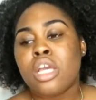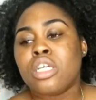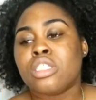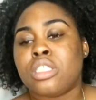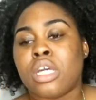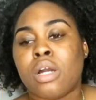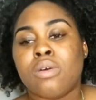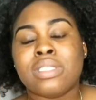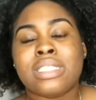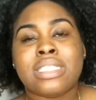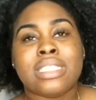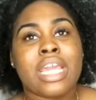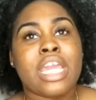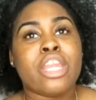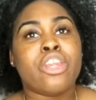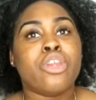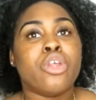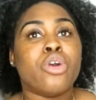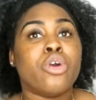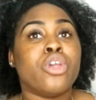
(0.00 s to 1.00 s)
So I would say
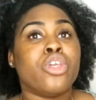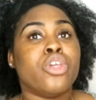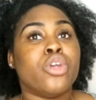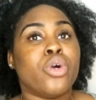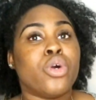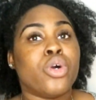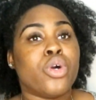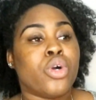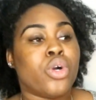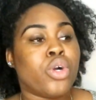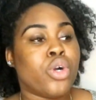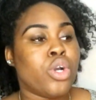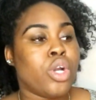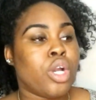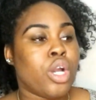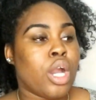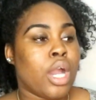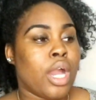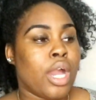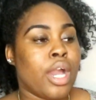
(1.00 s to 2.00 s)
know your
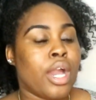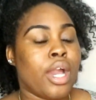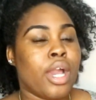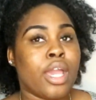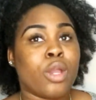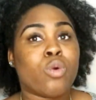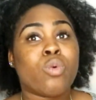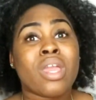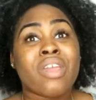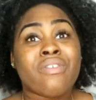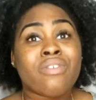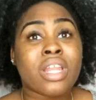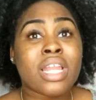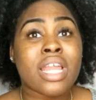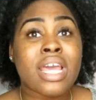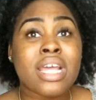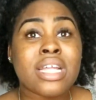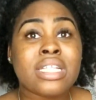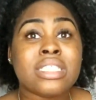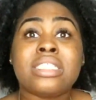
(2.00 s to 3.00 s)

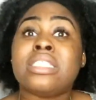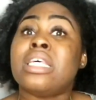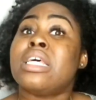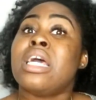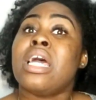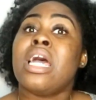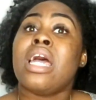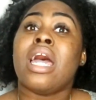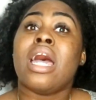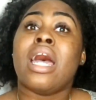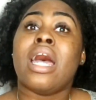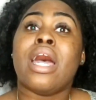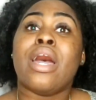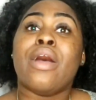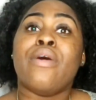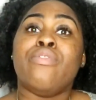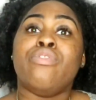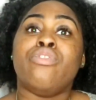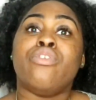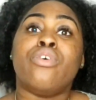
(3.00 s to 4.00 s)
equivalents,
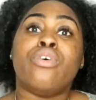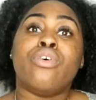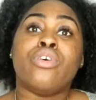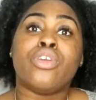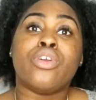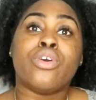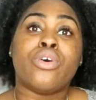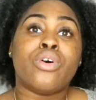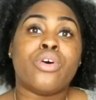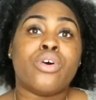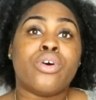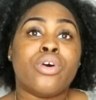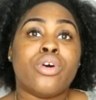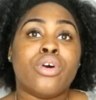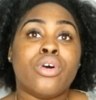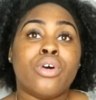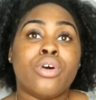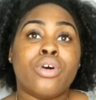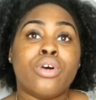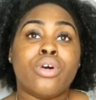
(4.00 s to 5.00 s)
know
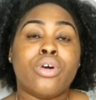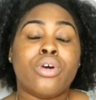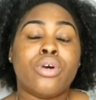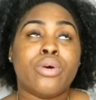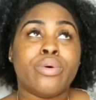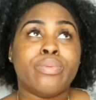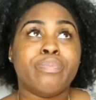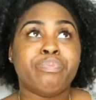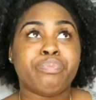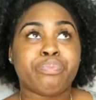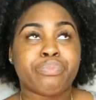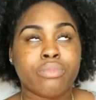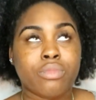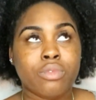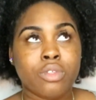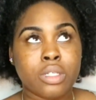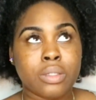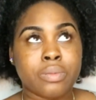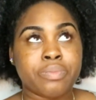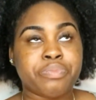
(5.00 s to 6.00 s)
your
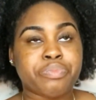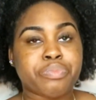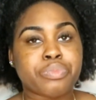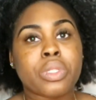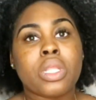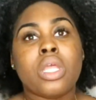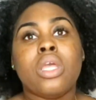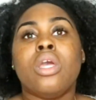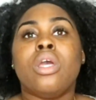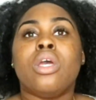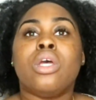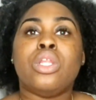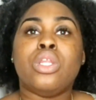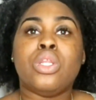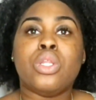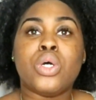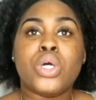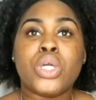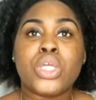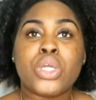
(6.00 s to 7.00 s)

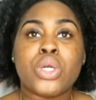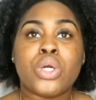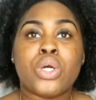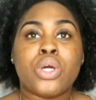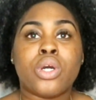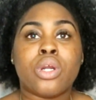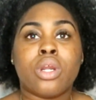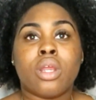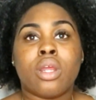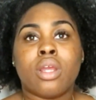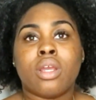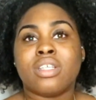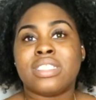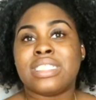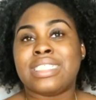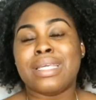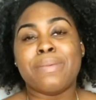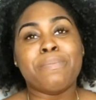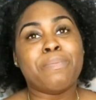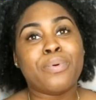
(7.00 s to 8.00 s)
know your
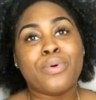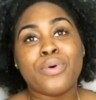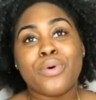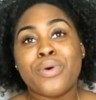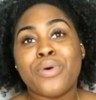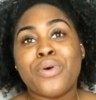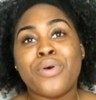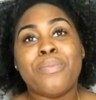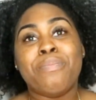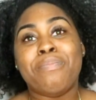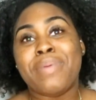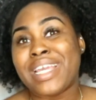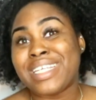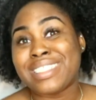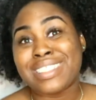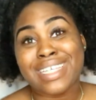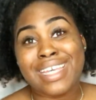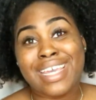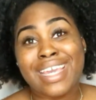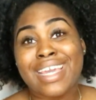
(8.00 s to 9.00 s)
simple
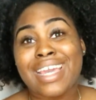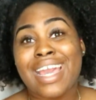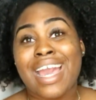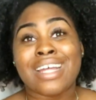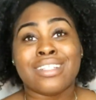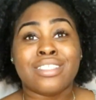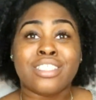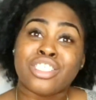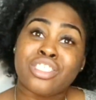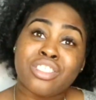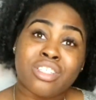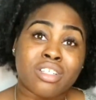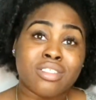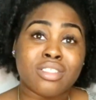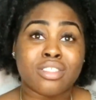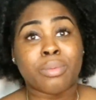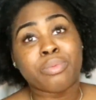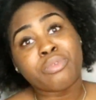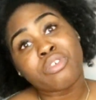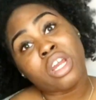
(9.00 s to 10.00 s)
basic addition,
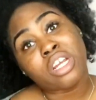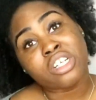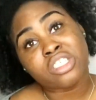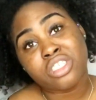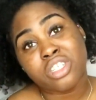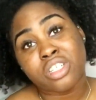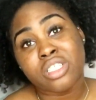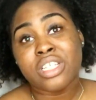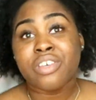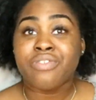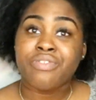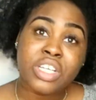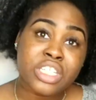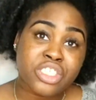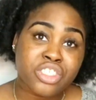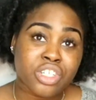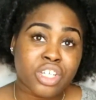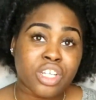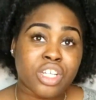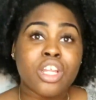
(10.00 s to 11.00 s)
subtraction,
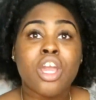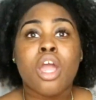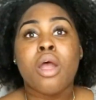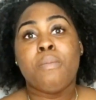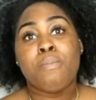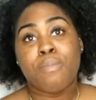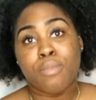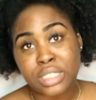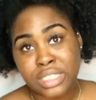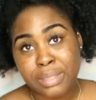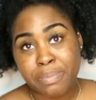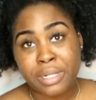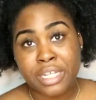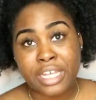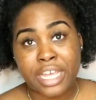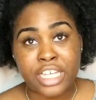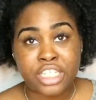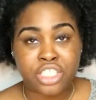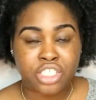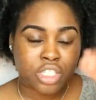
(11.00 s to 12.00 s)
division,
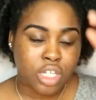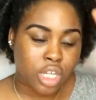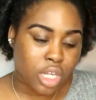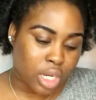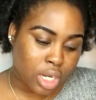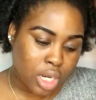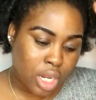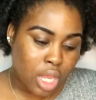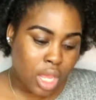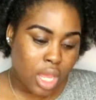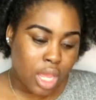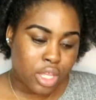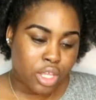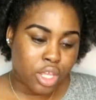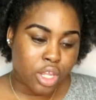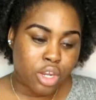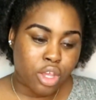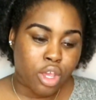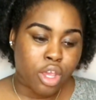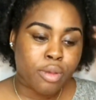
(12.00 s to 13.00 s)
multiplication,
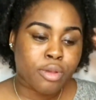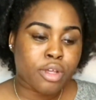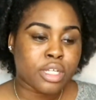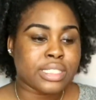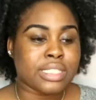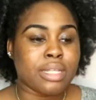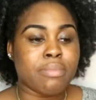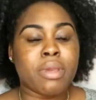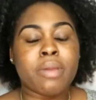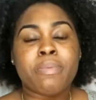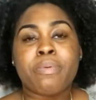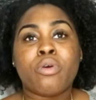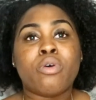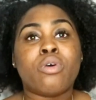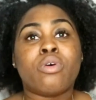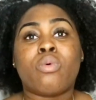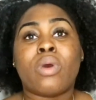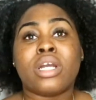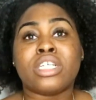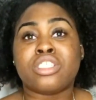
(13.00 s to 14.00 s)
you know, because they may
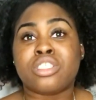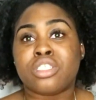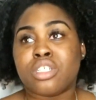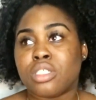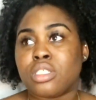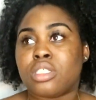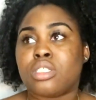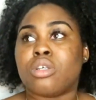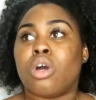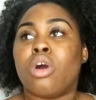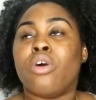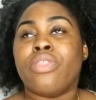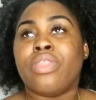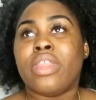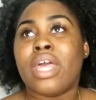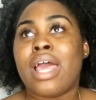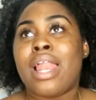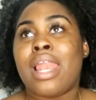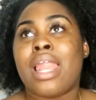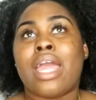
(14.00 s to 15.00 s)
put questions on
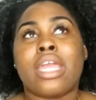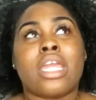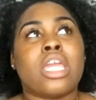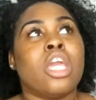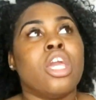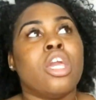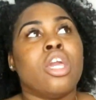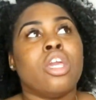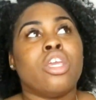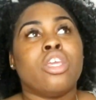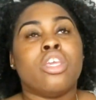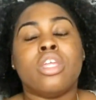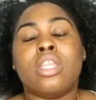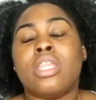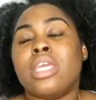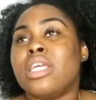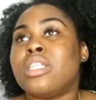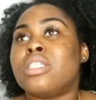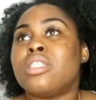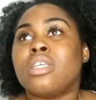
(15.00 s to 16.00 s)
there like you
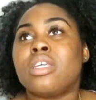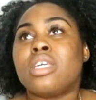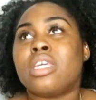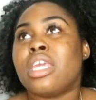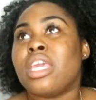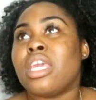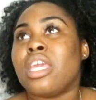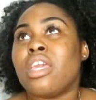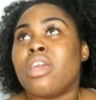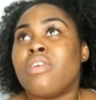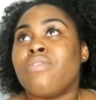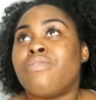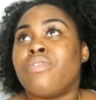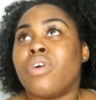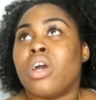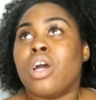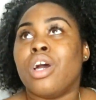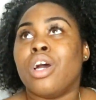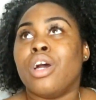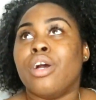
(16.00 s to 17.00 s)
need to give
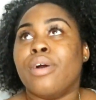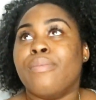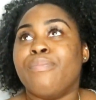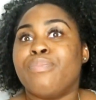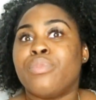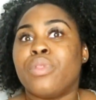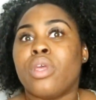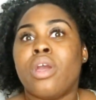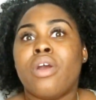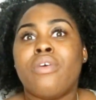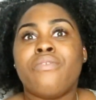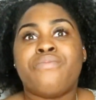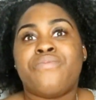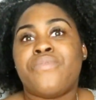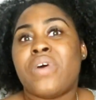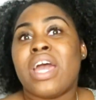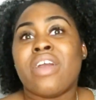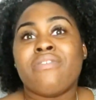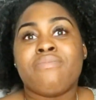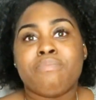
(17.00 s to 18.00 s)

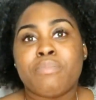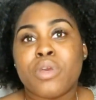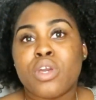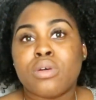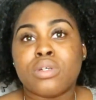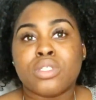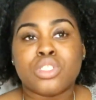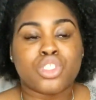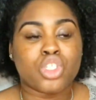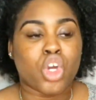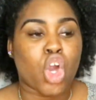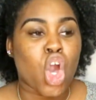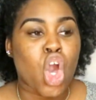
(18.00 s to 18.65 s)
5 mils